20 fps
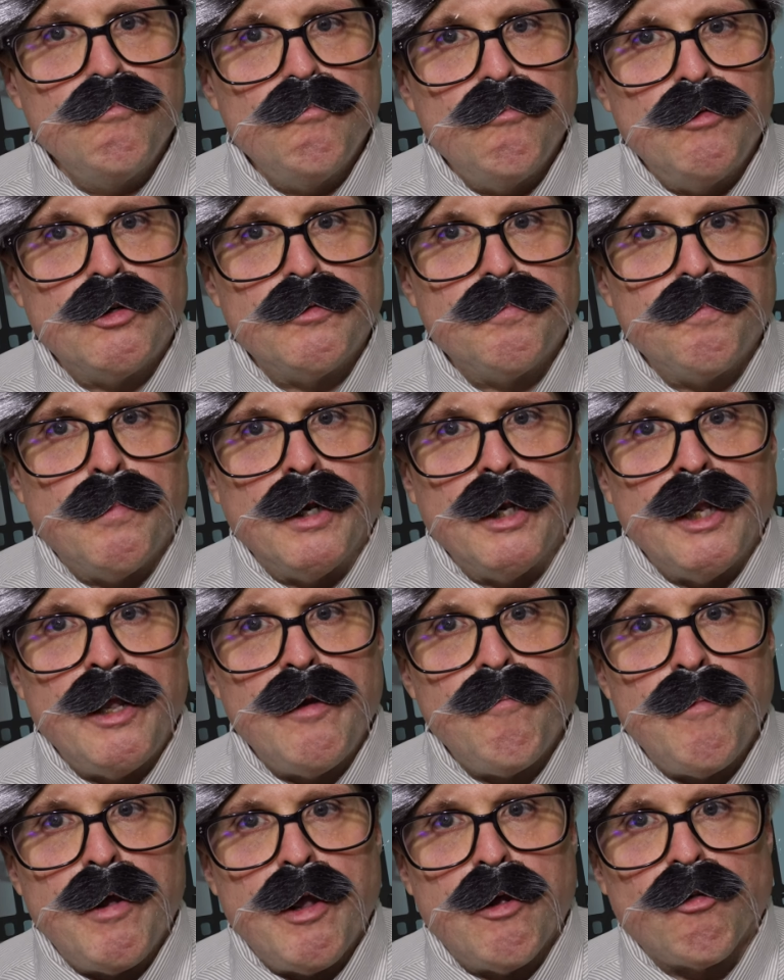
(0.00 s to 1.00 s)
which,
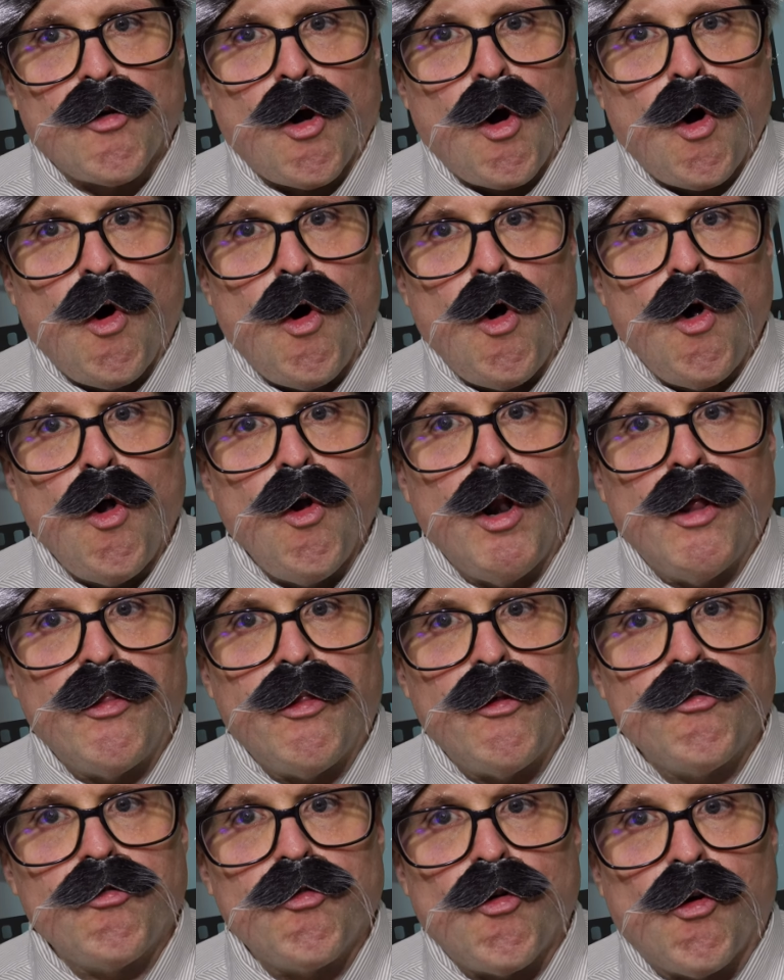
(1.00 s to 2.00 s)
believe me, is a whole
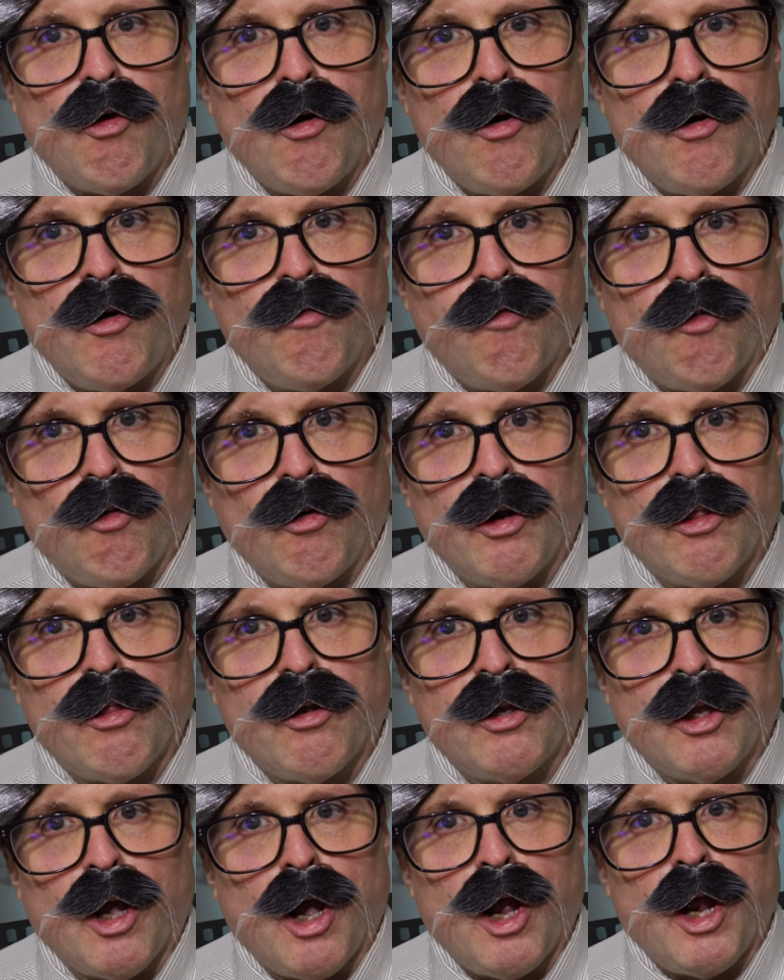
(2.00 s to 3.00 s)
other story for
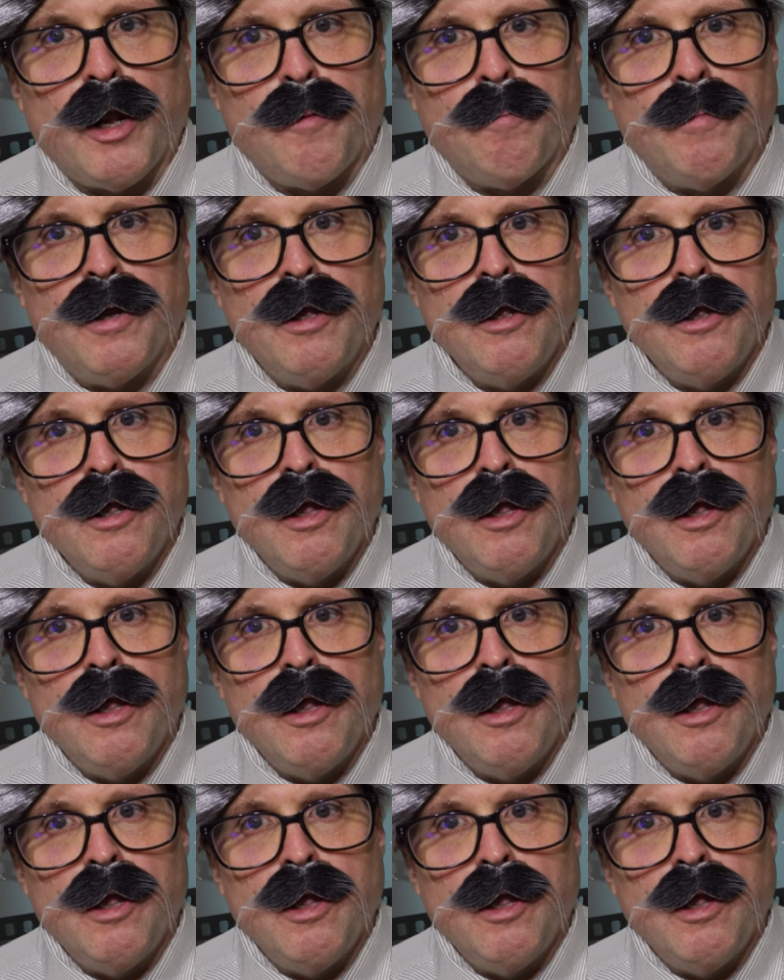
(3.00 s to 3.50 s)
another time.